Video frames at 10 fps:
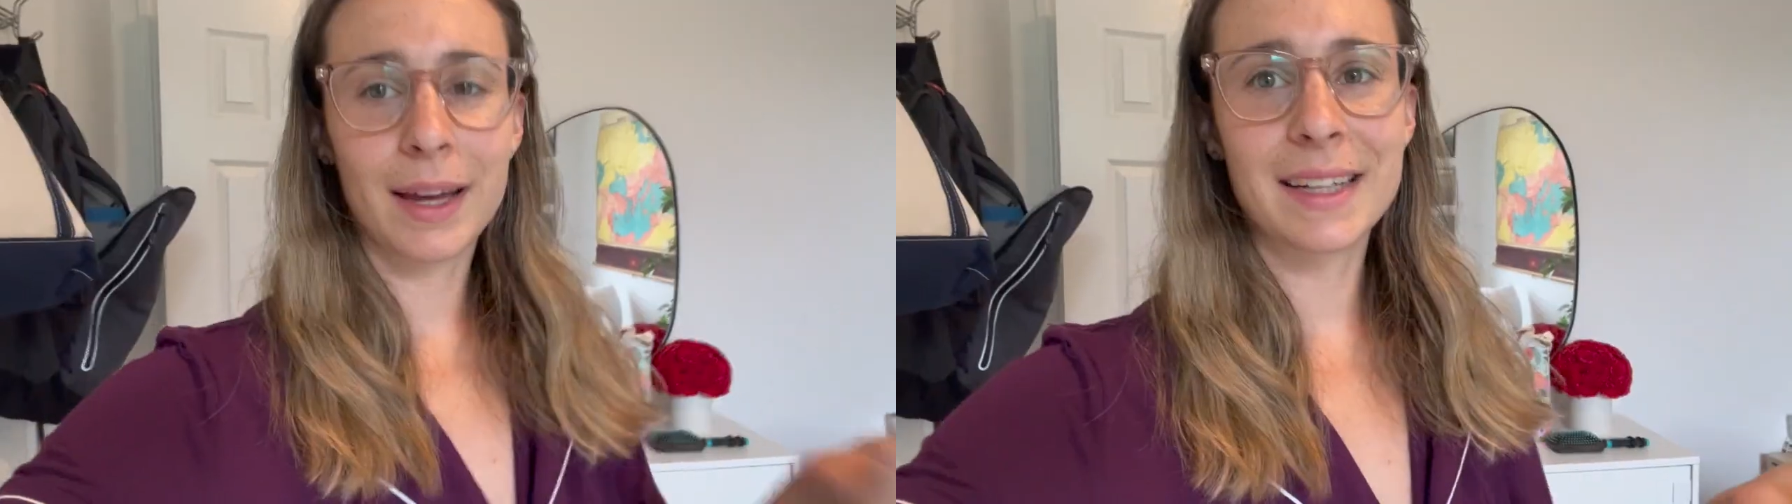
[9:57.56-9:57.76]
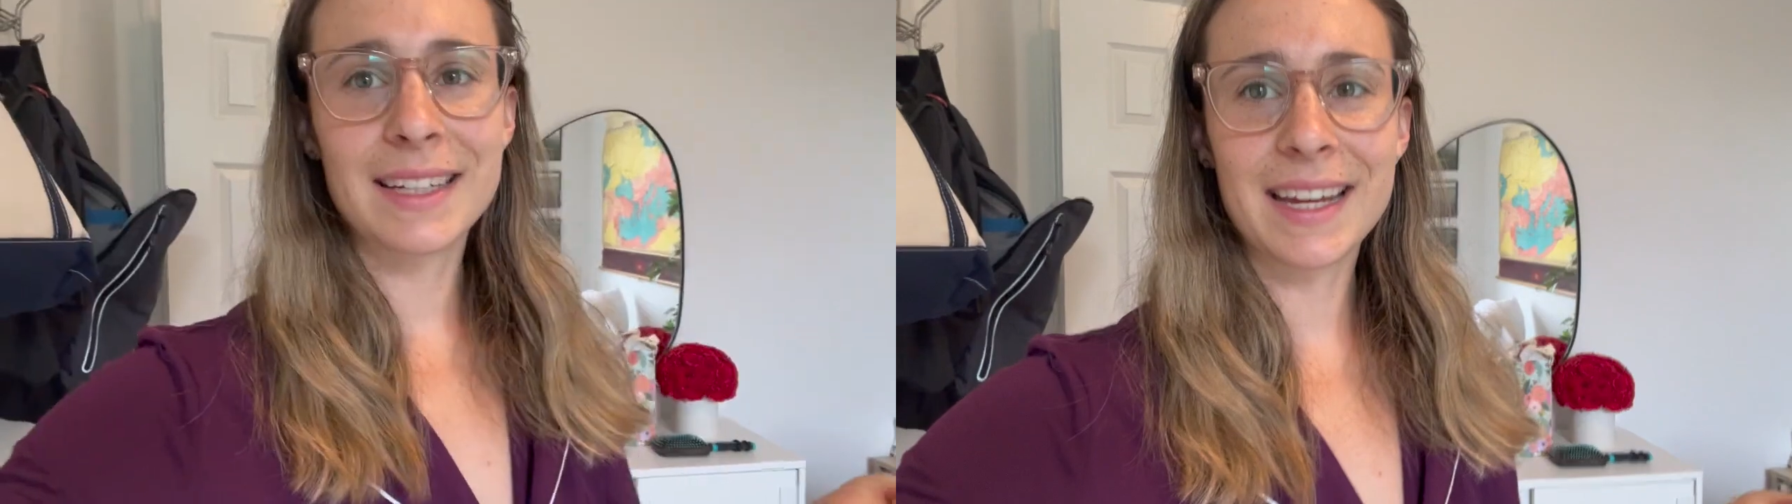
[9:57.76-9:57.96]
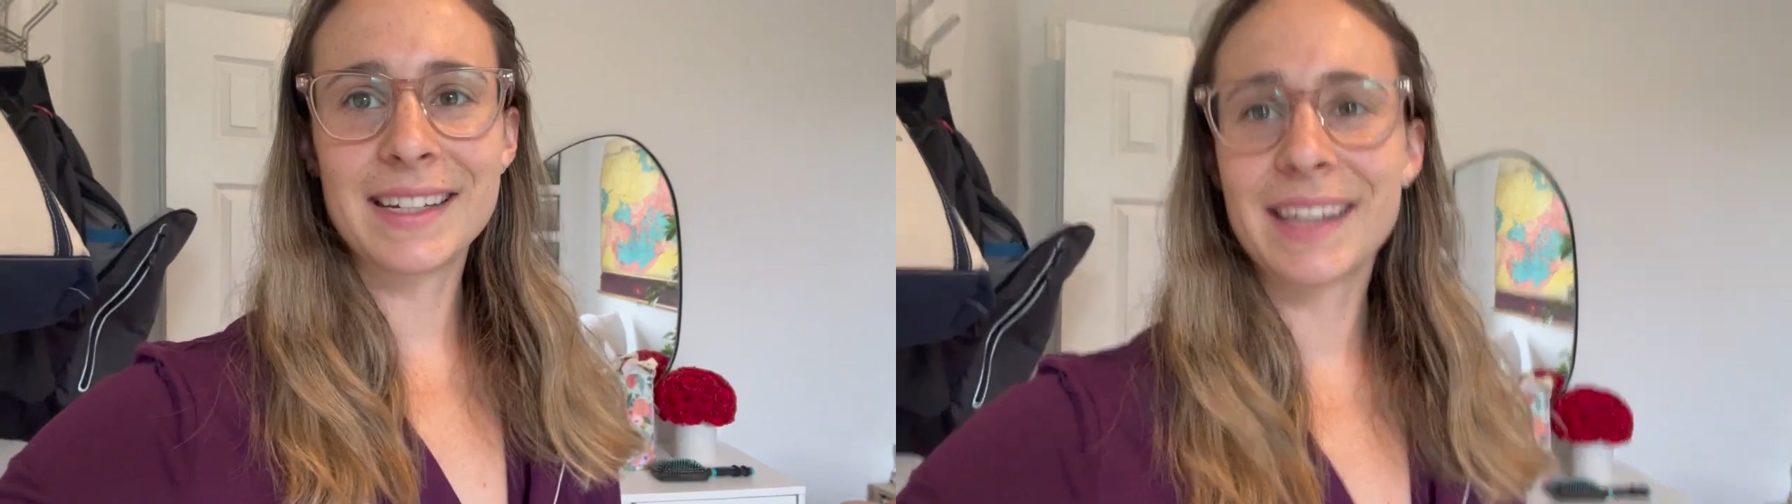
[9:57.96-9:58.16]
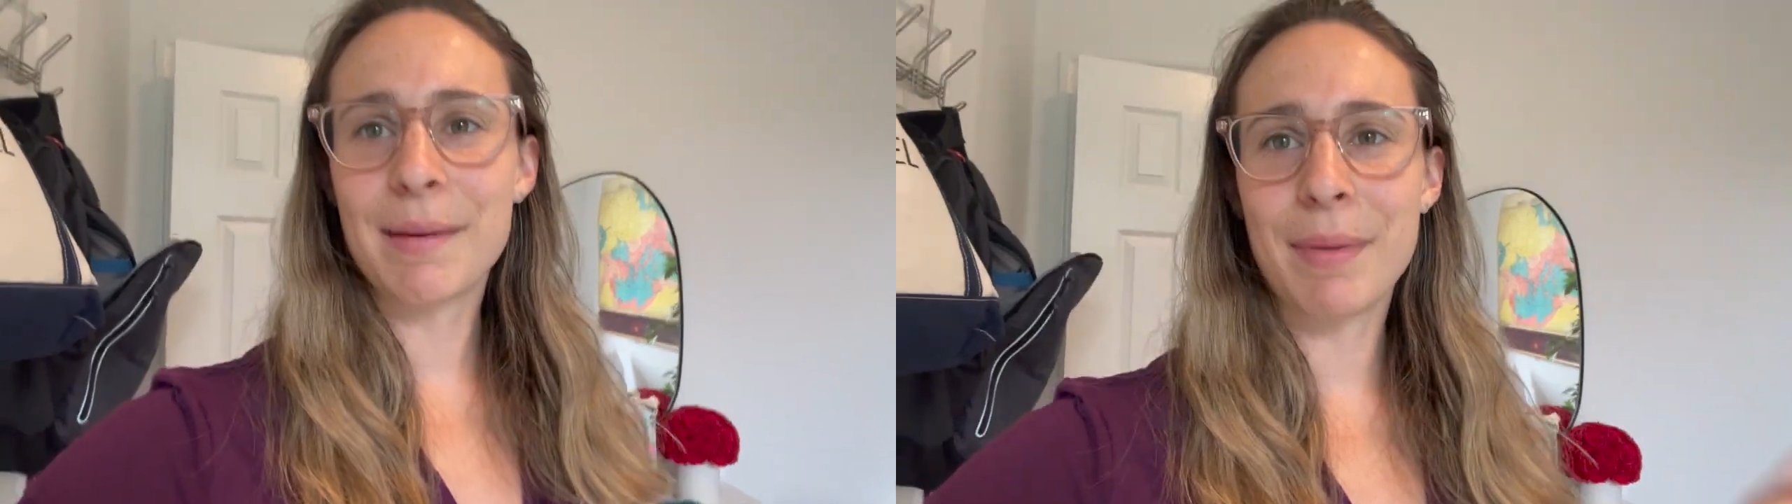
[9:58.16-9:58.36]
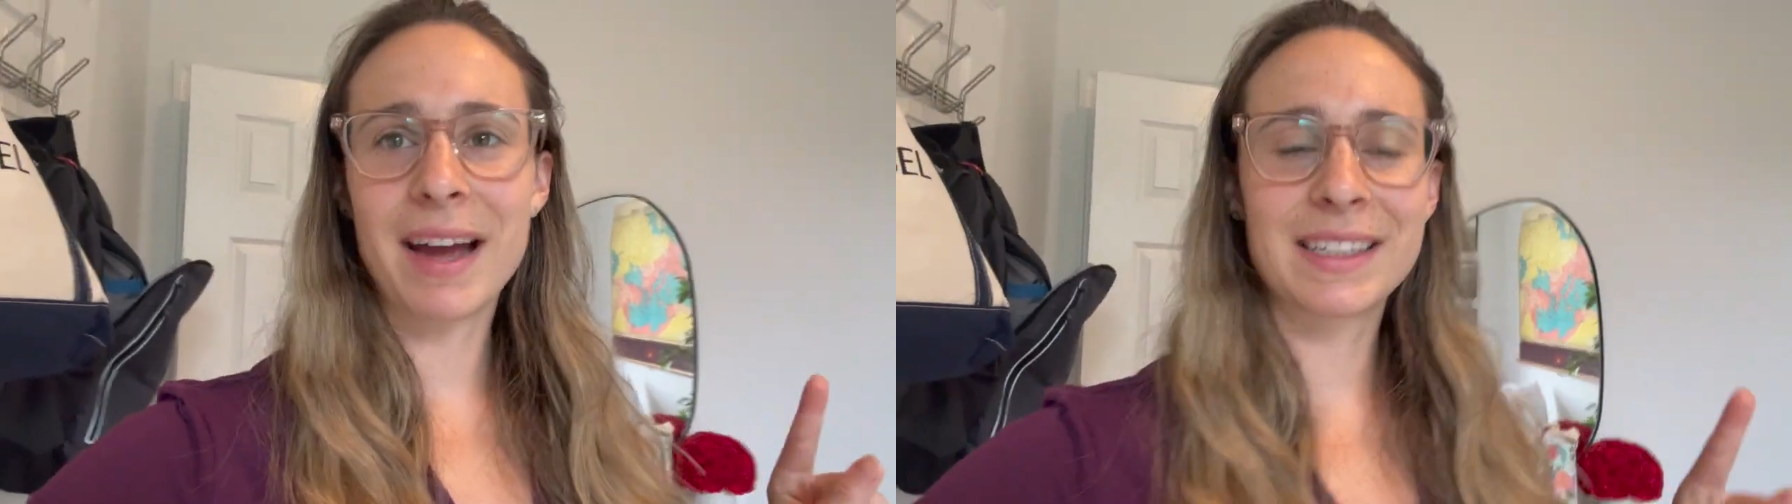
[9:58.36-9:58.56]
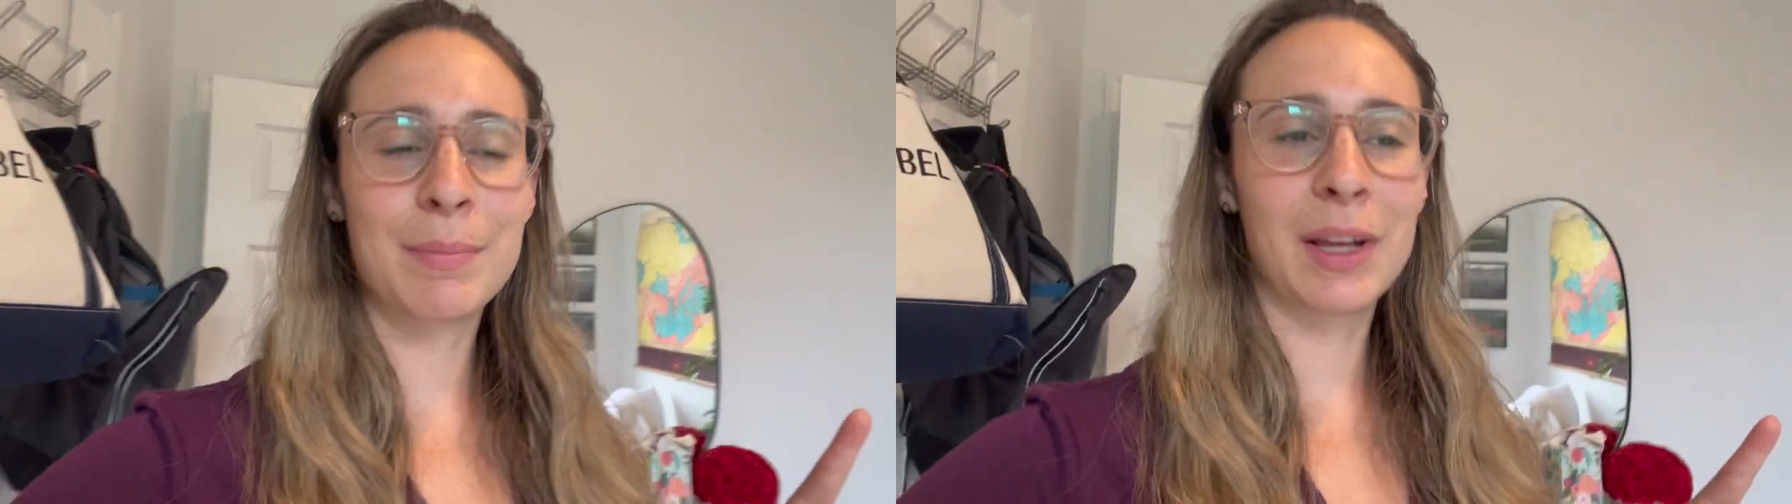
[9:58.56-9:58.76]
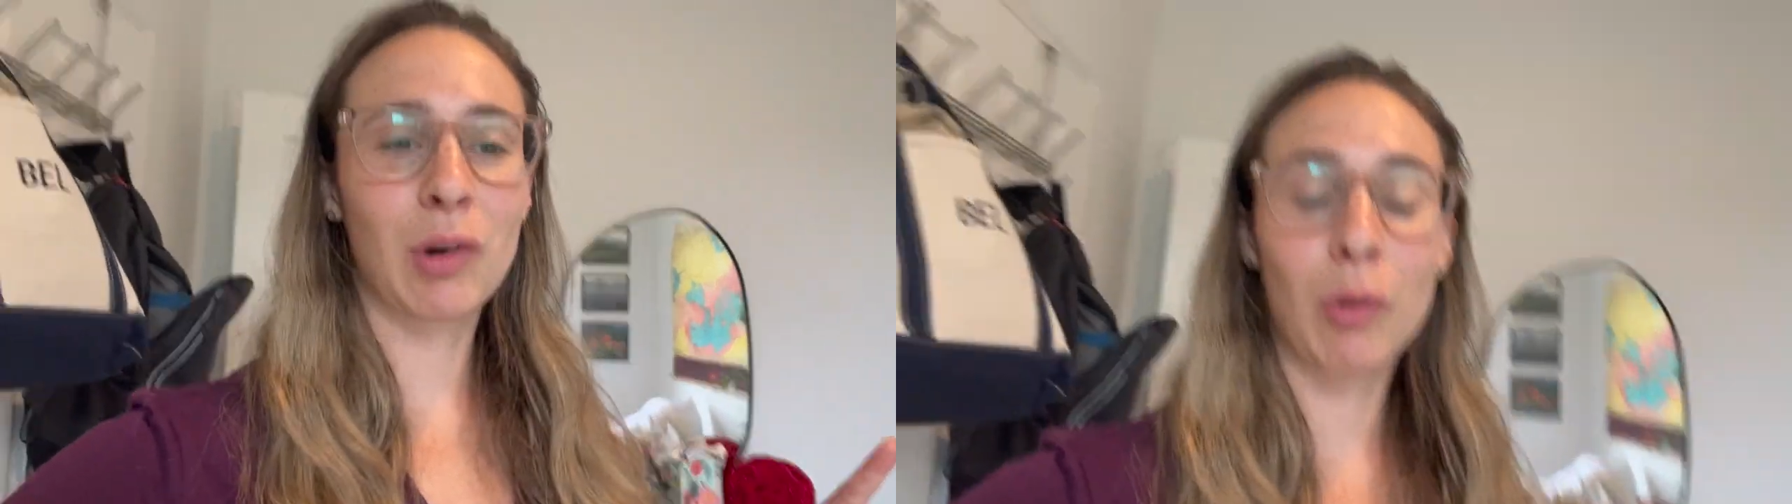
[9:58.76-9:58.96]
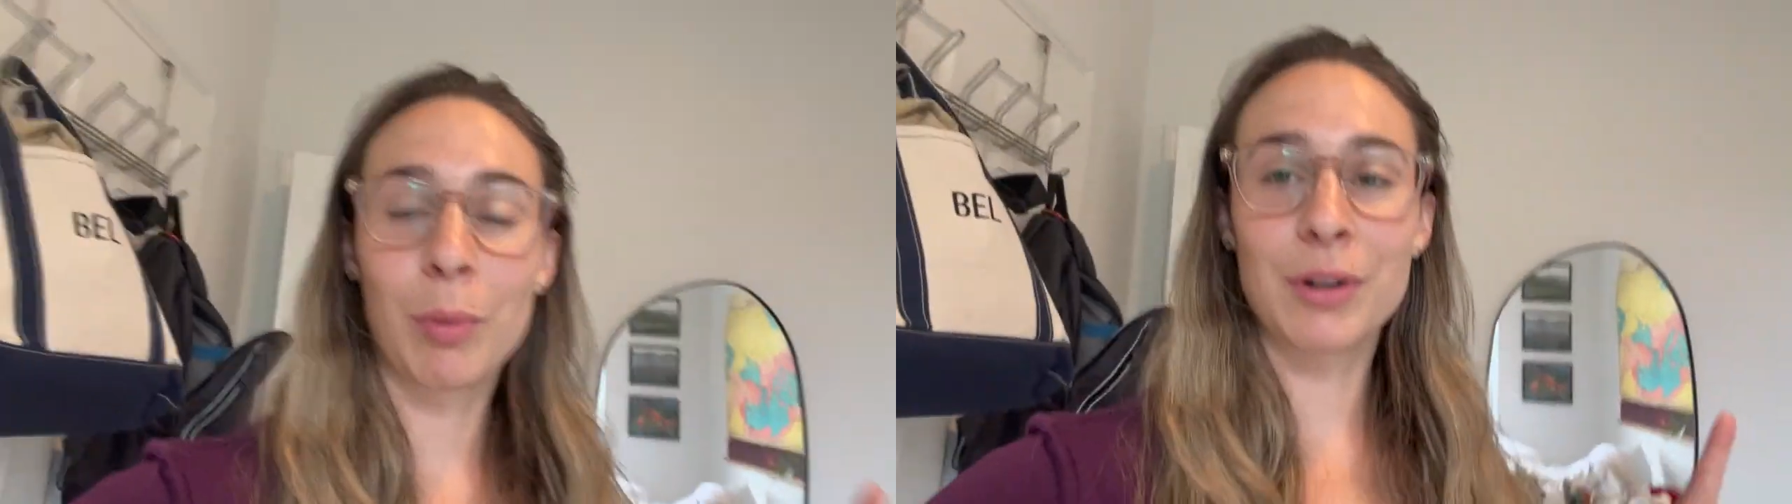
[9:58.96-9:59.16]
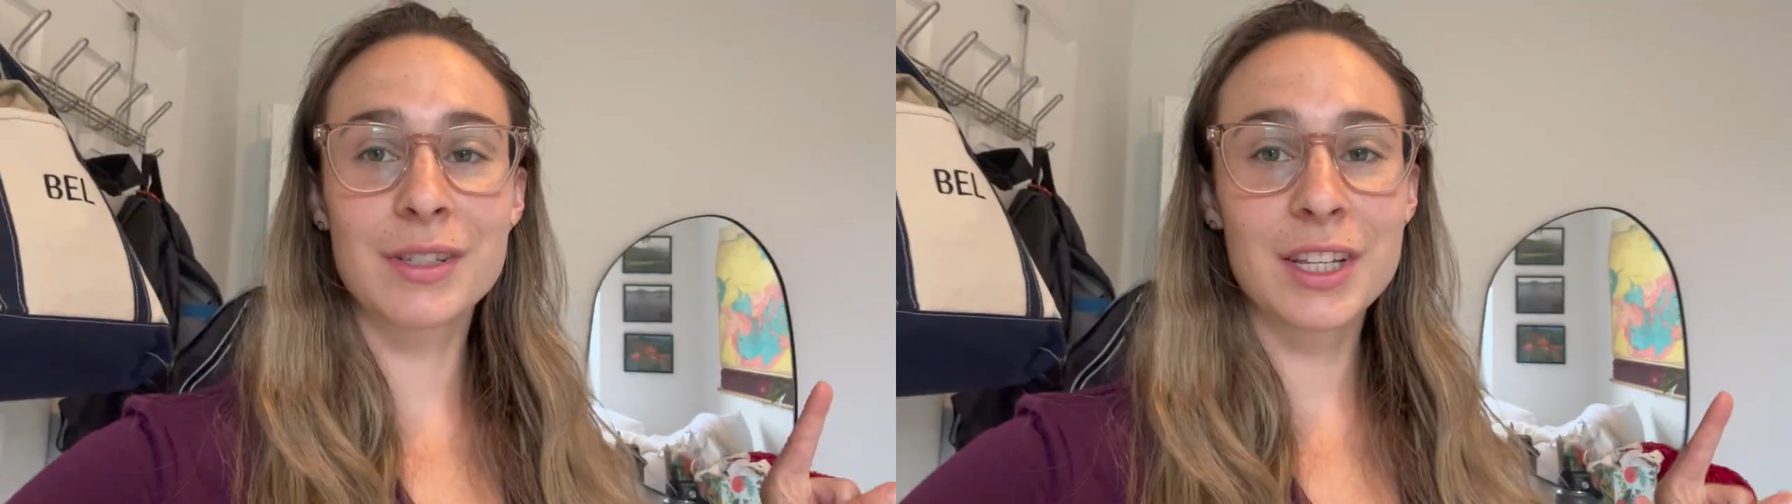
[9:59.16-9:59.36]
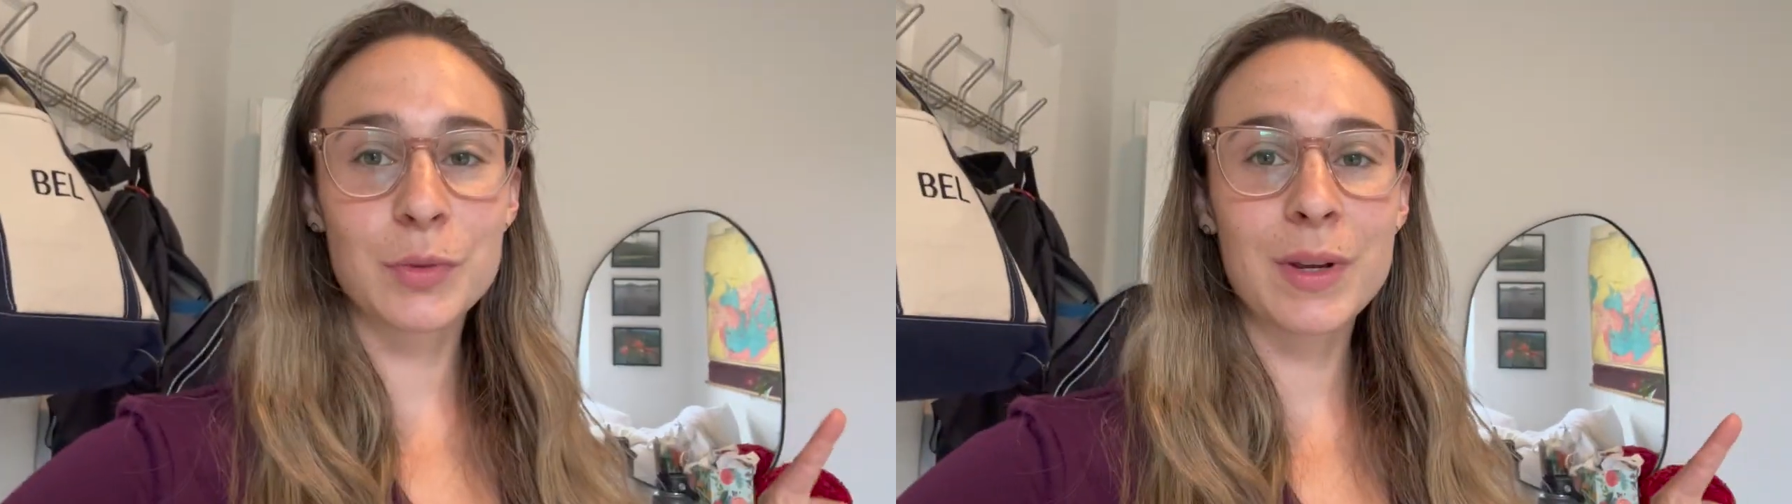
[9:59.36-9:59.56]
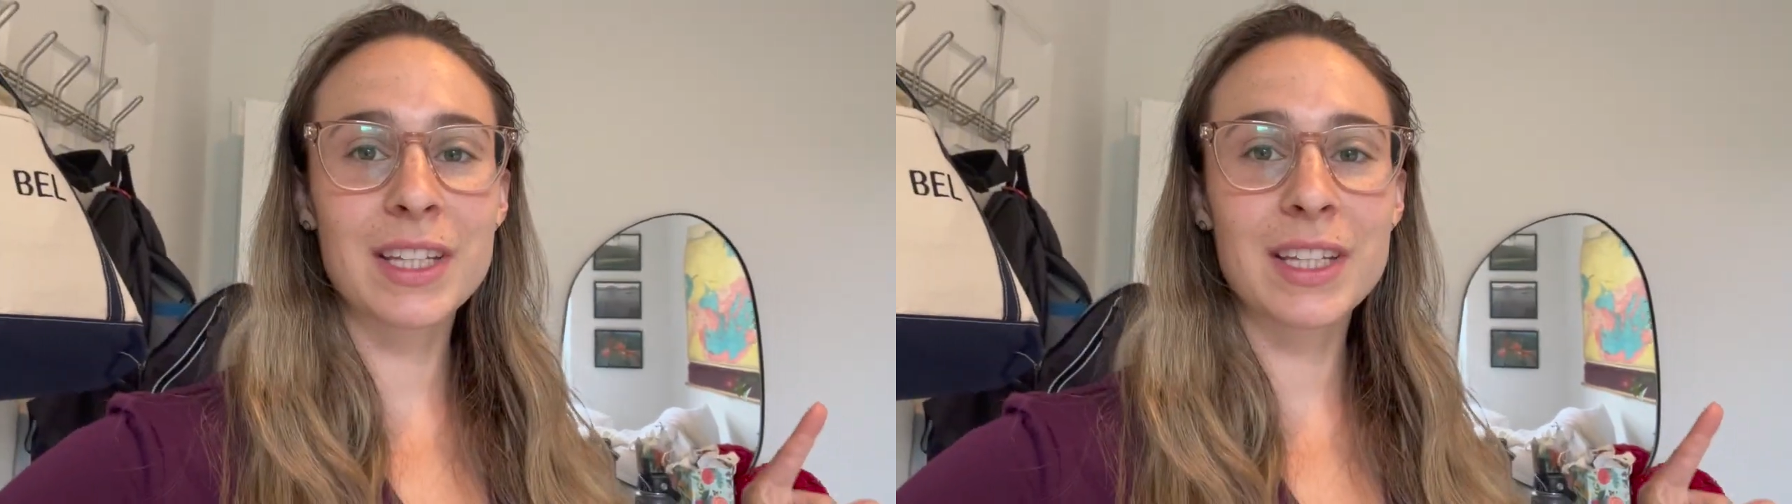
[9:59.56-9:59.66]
I intend to get back to being a normal person this week,